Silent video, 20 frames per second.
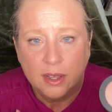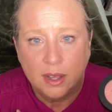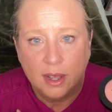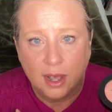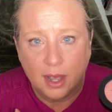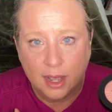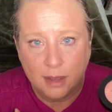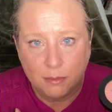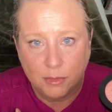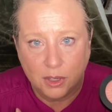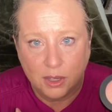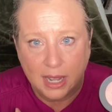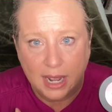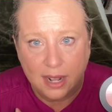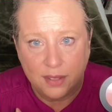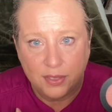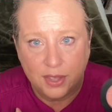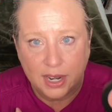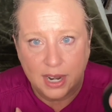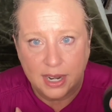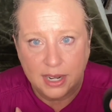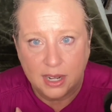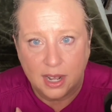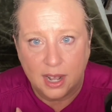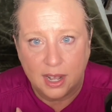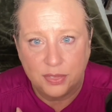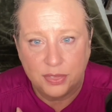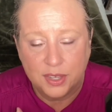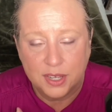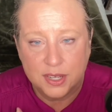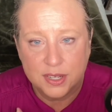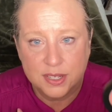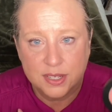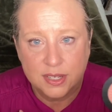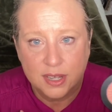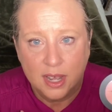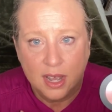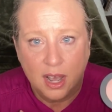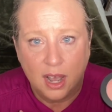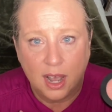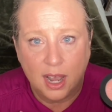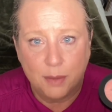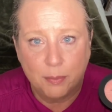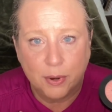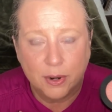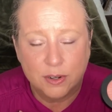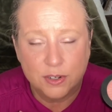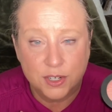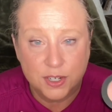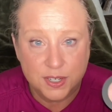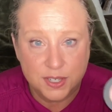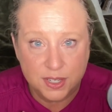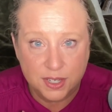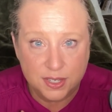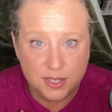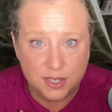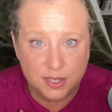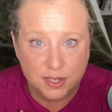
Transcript: I'm glad that I got this. I purchased this